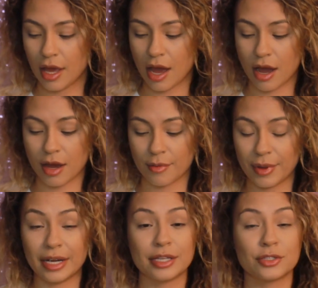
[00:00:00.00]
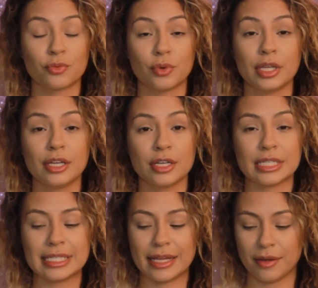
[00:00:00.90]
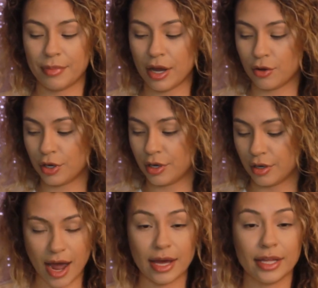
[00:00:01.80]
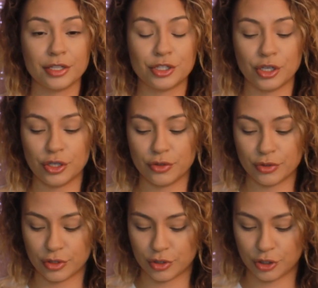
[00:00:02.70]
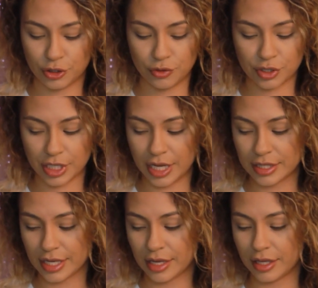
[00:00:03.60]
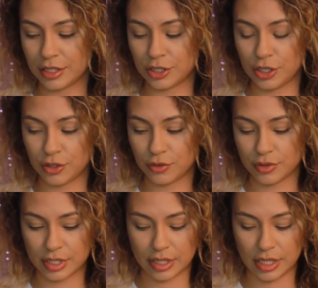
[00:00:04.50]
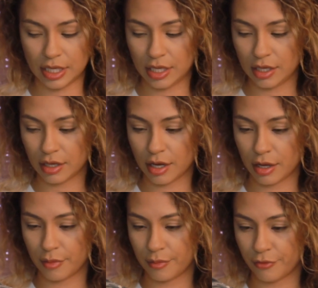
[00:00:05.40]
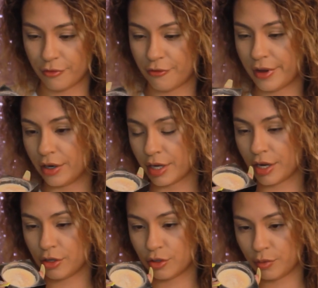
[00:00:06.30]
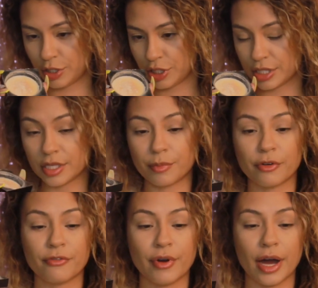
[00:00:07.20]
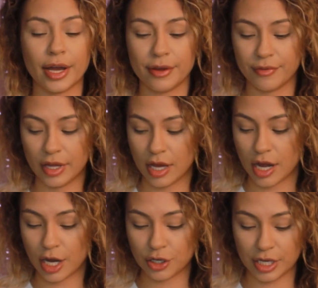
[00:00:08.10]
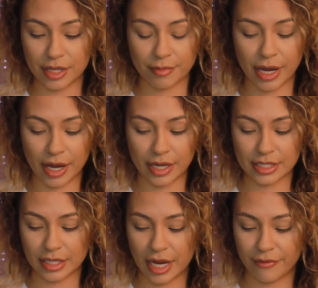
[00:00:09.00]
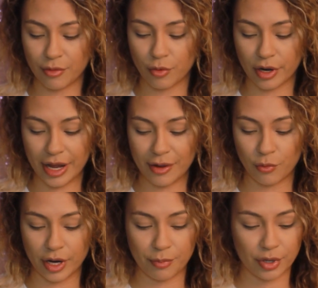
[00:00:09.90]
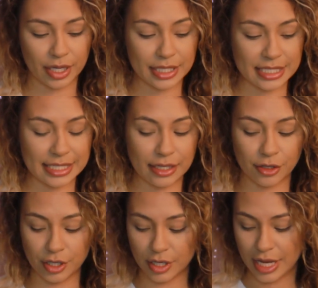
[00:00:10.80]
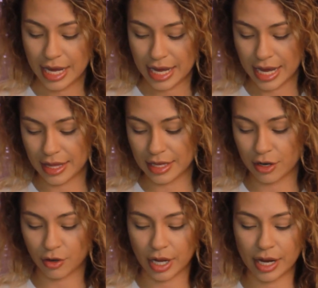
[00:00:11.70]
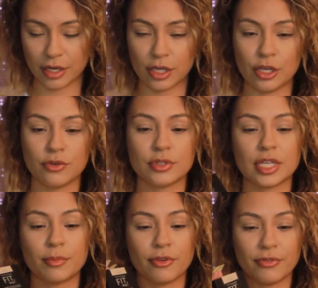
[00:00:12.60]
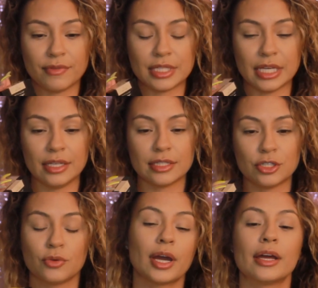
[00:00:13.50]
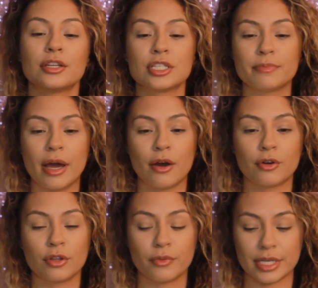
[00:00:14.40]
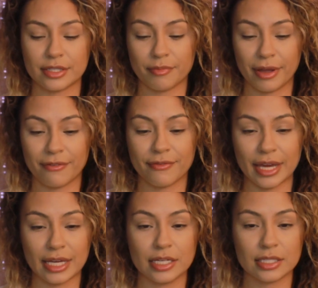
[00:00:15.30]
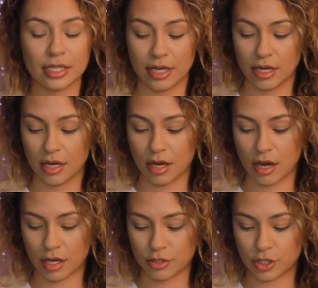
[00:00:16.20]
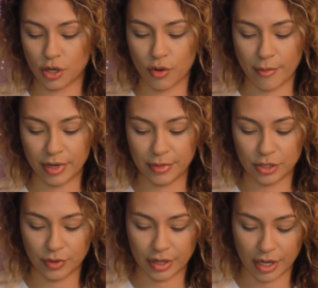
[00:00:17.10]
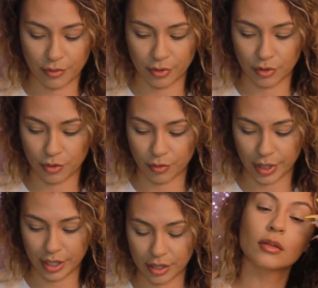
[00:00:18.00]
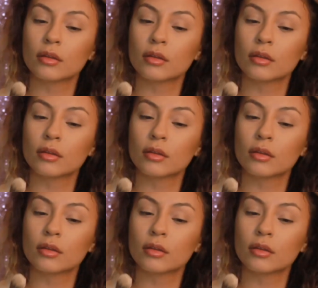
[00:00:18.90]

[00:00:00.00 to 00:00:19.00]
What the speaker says: And it's a really good setting powder. I like to use two shades. I like to use the fair color, which is number 5, underneath my eyes and everywhere where I put concealer, and then I'll kind of use number 15 to kind of just powder the rest of my face. So I'm going to be doing that real quick.